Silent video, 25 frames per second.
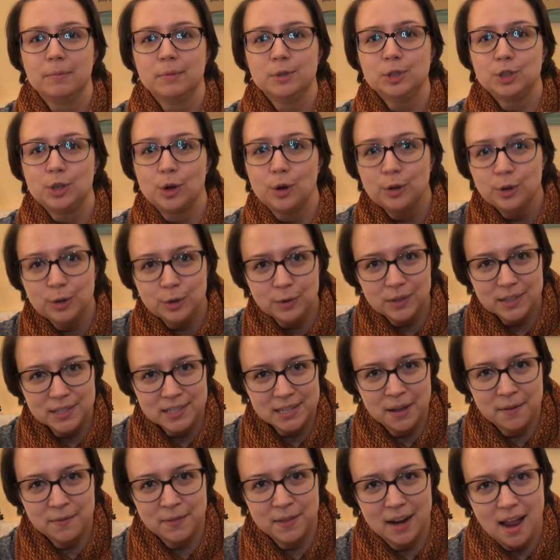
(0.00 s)
show you the
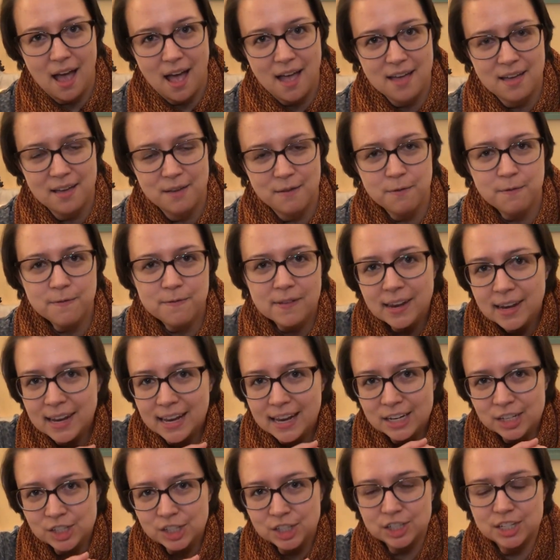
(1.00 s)
stuff that I have
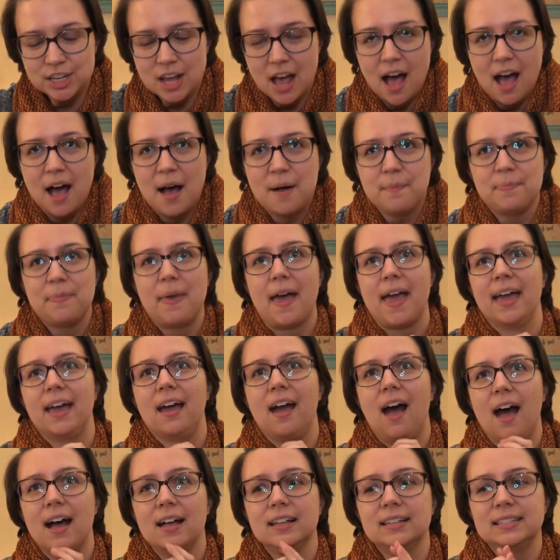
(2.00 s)
finished. I
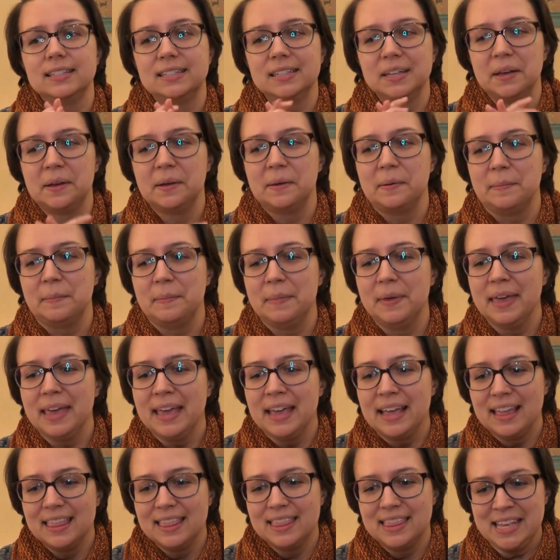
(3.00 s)
got some
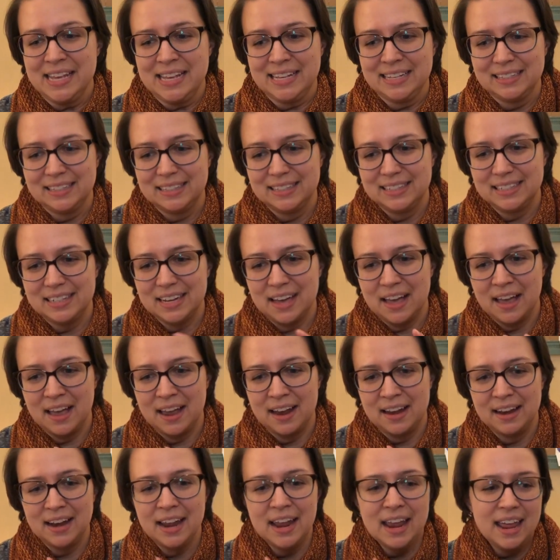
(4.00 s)
things
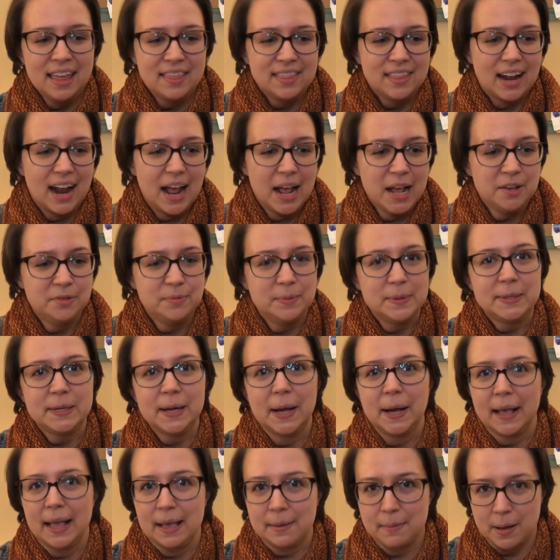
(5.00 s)
done that I have been
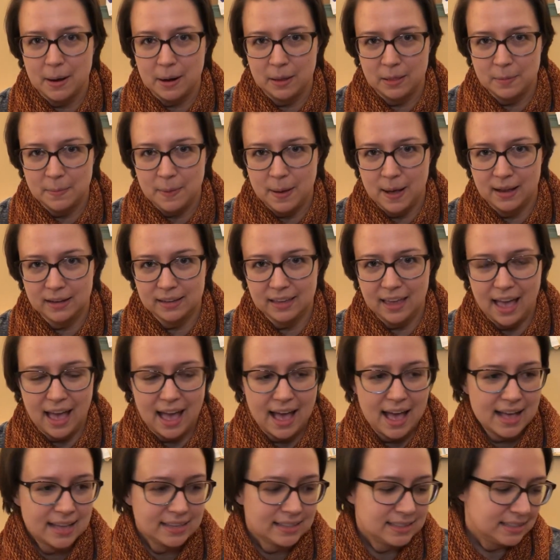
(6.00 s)
talking about on the
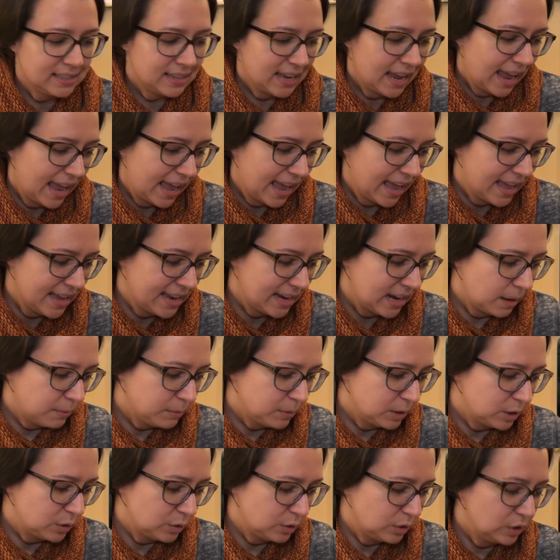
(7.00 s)
podcast, and
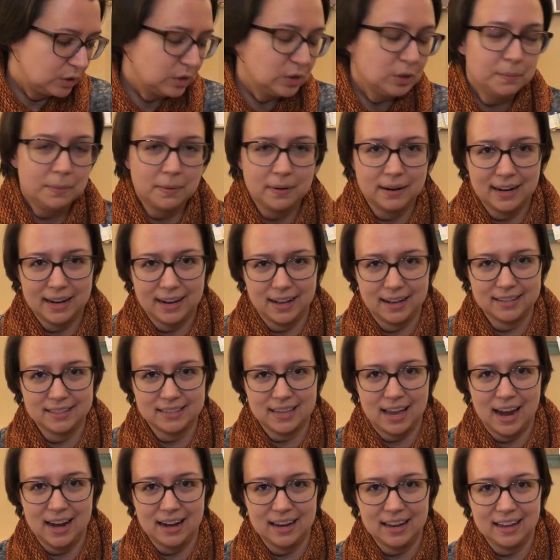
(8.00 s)
I'm just super
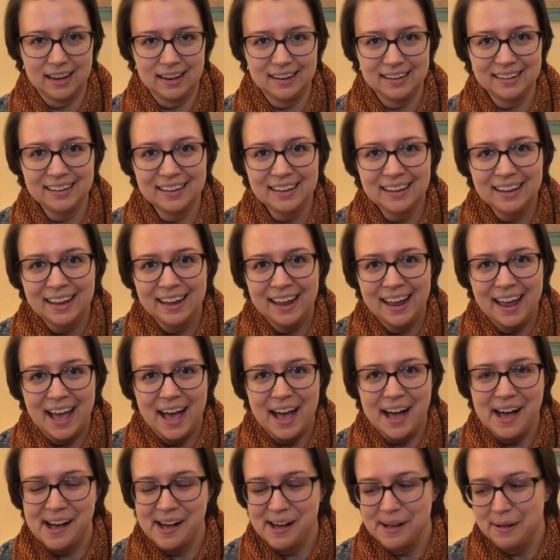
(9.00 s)
excited.
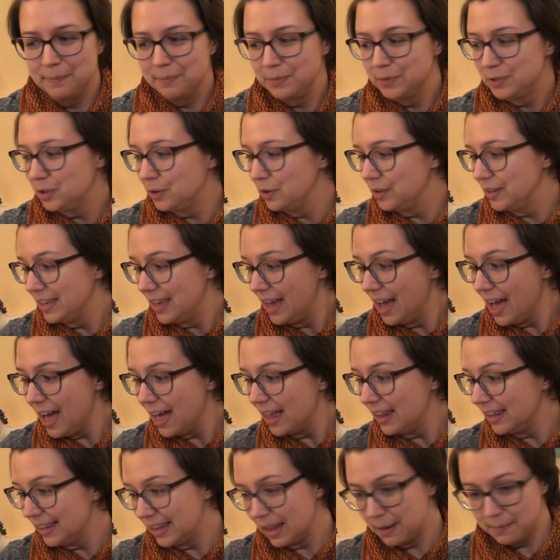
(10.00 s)
So
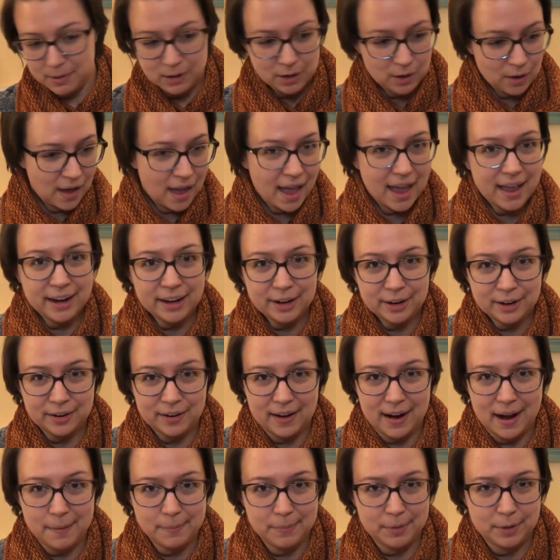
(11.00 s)
yeah, let me go ahead and
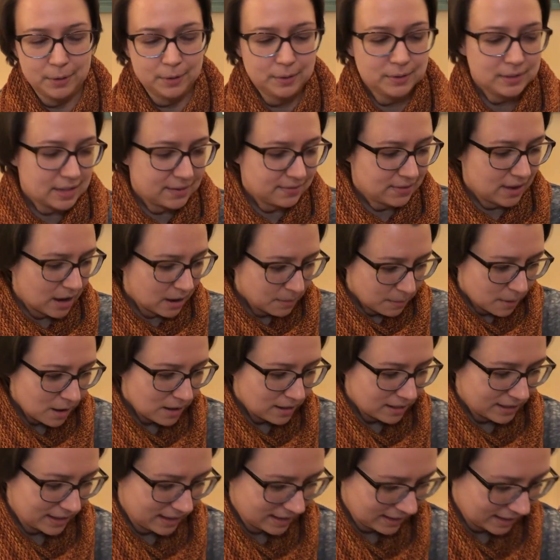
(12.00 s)
grab those. I've got them
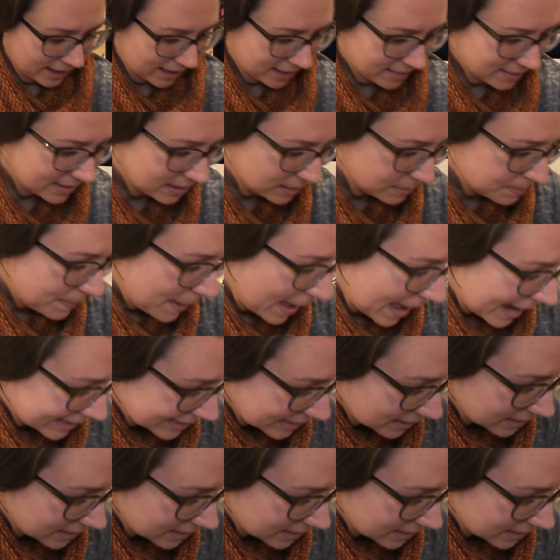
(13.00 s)
all in like this bag